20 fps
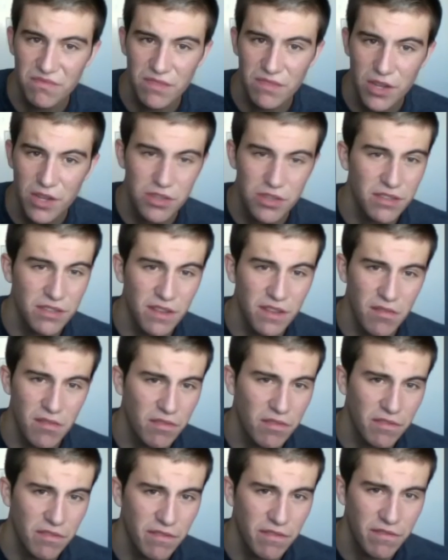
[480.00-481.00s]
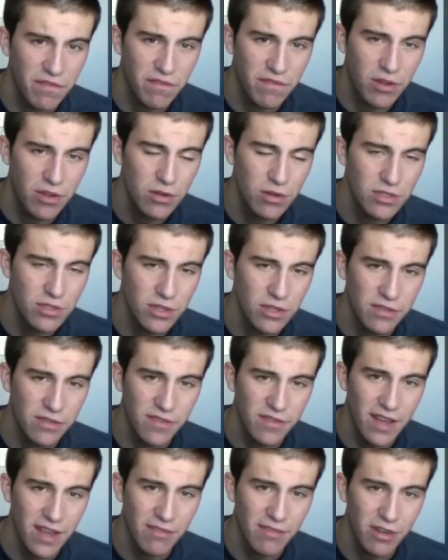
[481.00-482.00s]
Who's your favorite? F- who's your
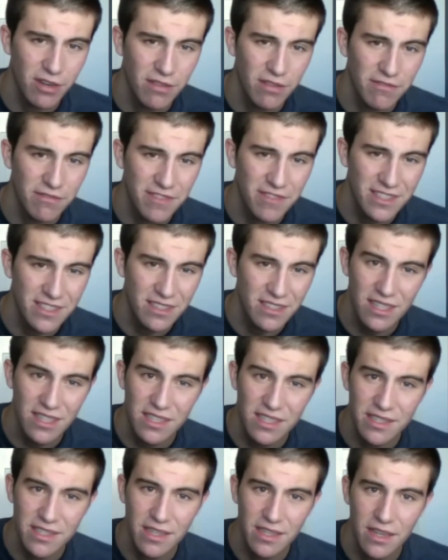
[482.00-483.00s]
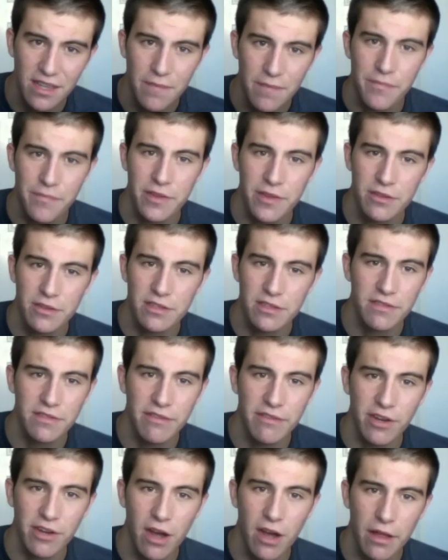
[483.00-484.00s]
favorite physicist? Who's your
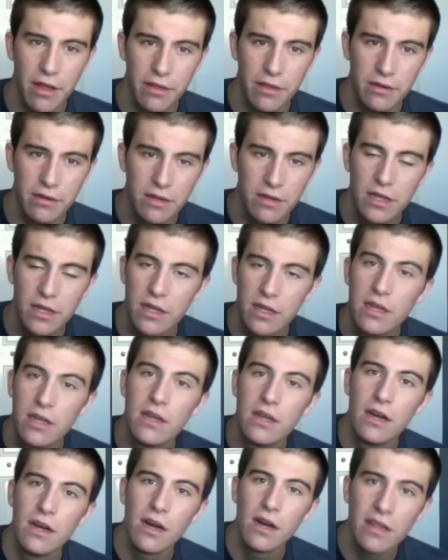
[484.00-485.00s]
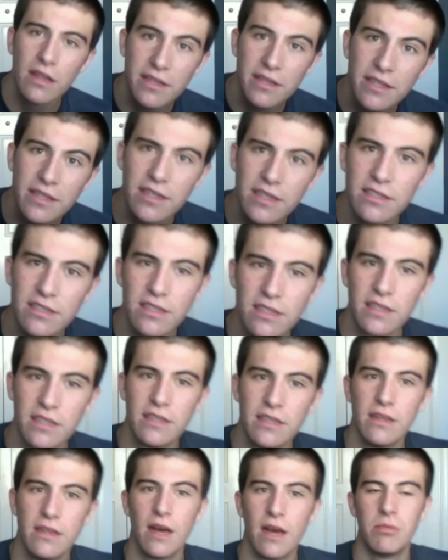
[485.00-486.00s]
favorite author? All these things could
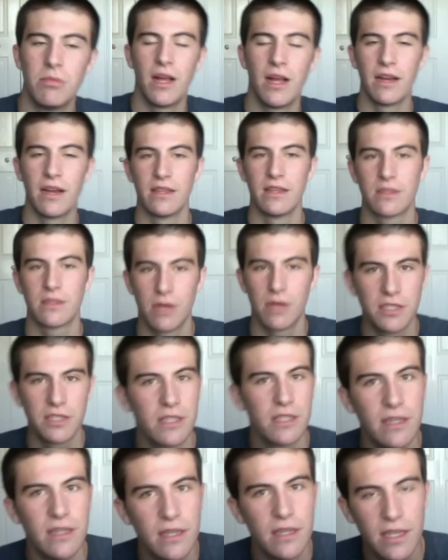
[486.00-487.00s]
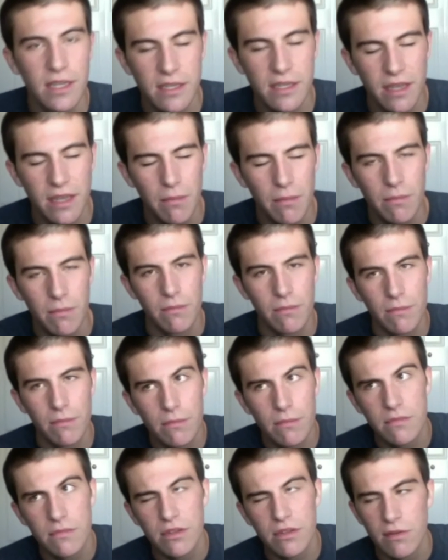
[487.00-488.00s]
apply to this question, except
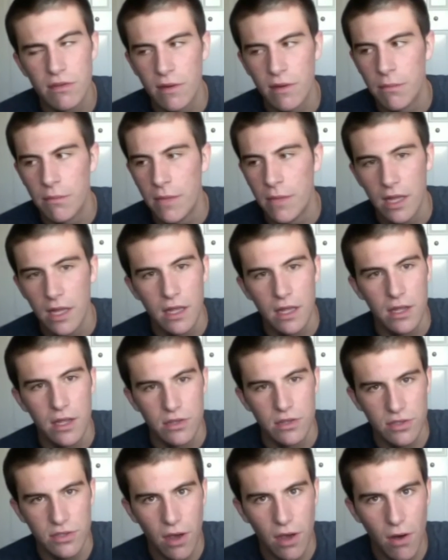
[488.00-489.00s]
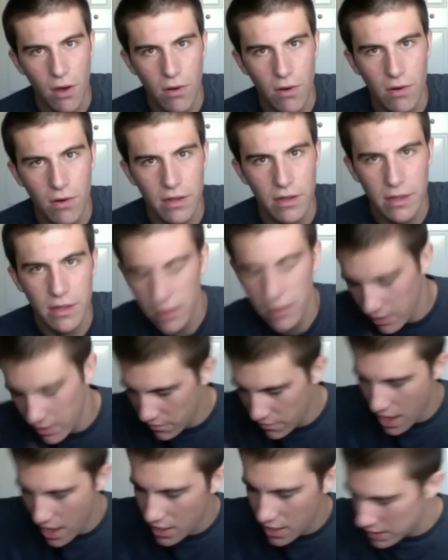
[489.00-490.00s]
two of them. So leave
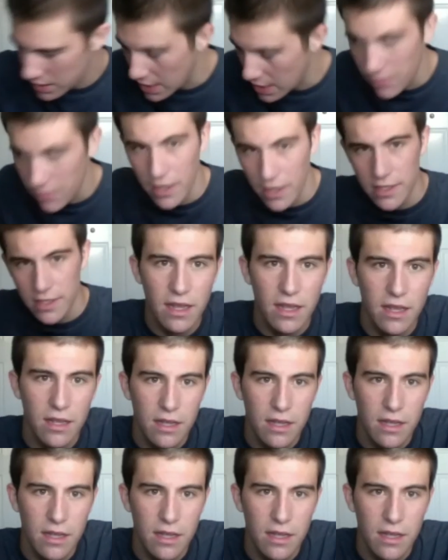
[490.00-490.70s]
that down there.